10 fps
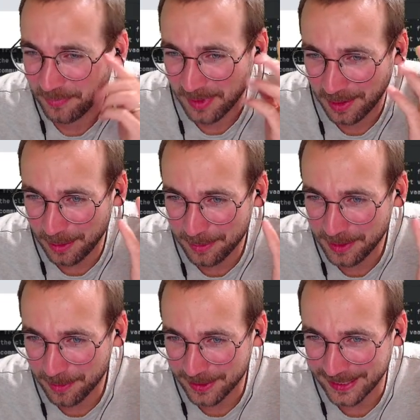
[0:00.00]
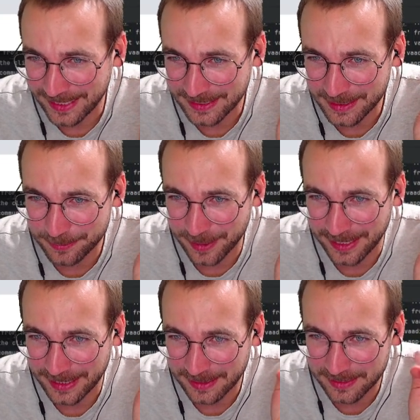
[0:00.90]
the other hand, if
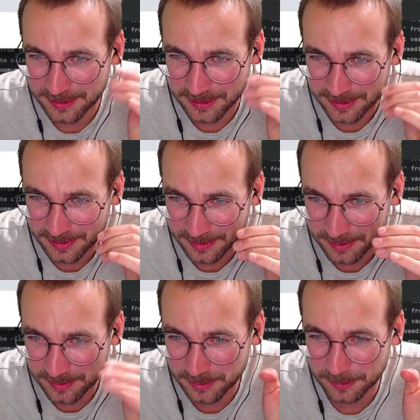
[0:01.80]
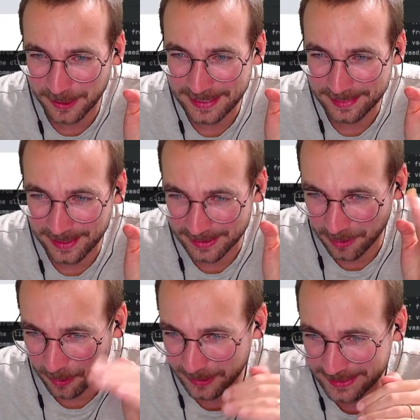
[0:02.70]
I write that
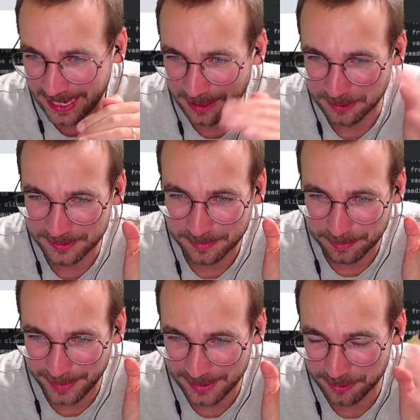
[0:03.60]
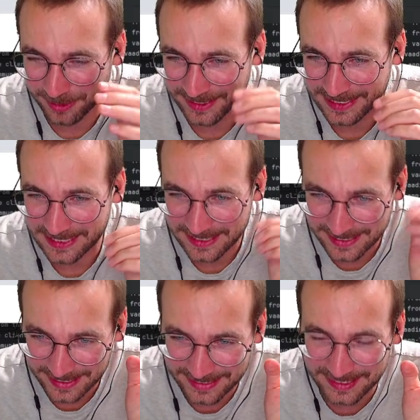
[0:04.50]
all down manually,
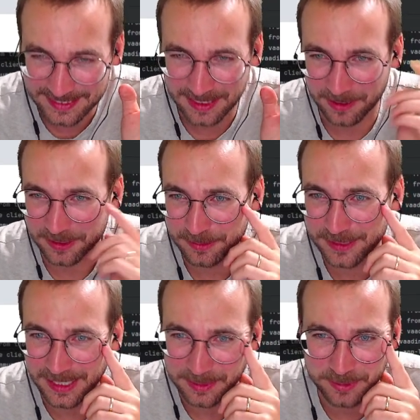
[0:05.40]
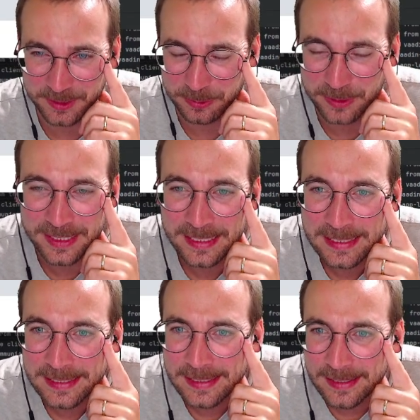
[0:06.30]
it takes a lot of time too.
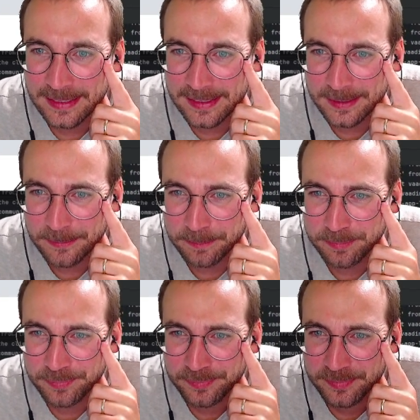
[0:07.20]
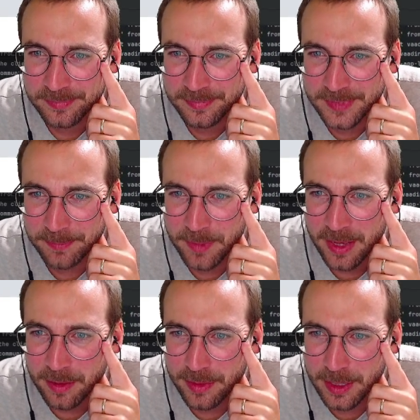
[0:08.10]
The
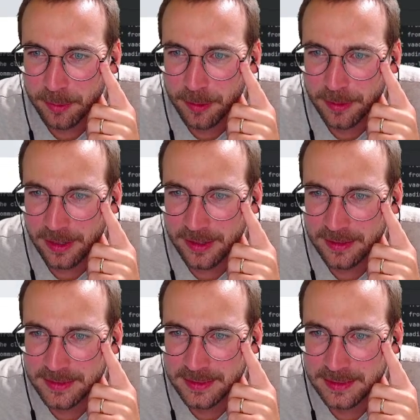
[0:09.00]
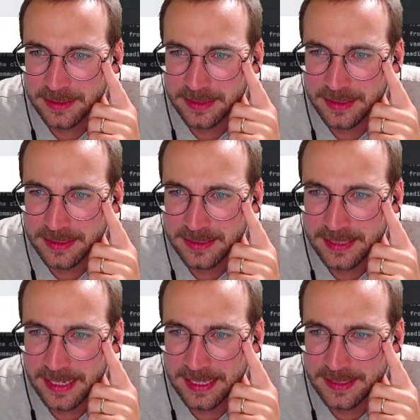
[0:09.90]
hero Hans
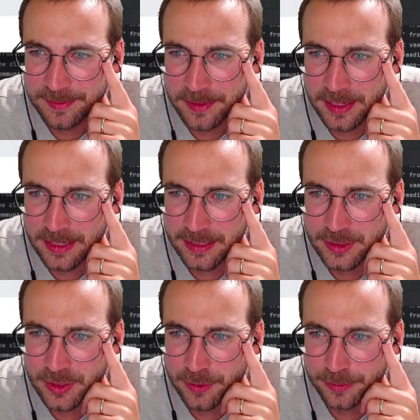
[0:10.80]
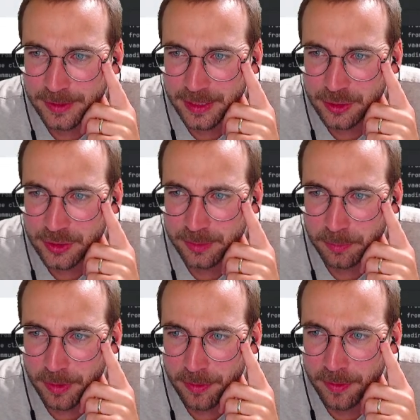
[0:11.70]
stands at the edge of an ancient
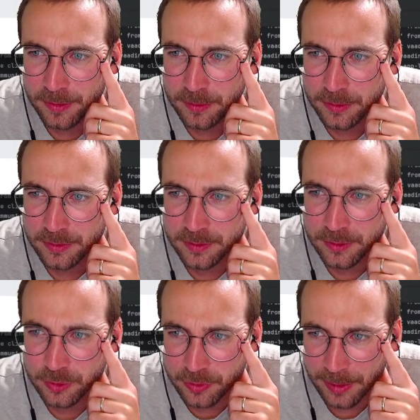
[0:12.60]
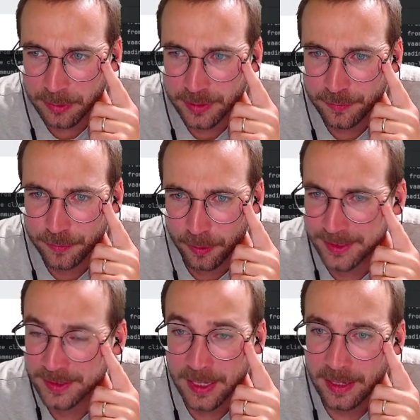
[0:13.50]
myth-shrouded
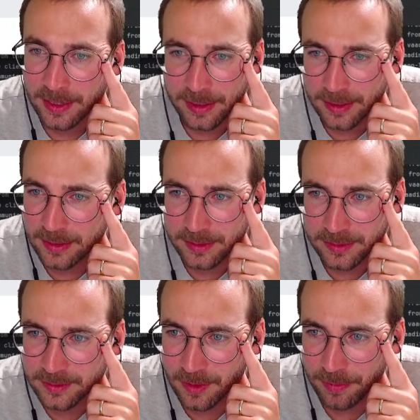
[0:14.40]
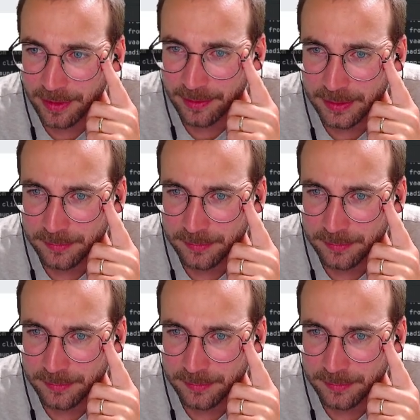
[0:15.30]
forest. Stuff like that.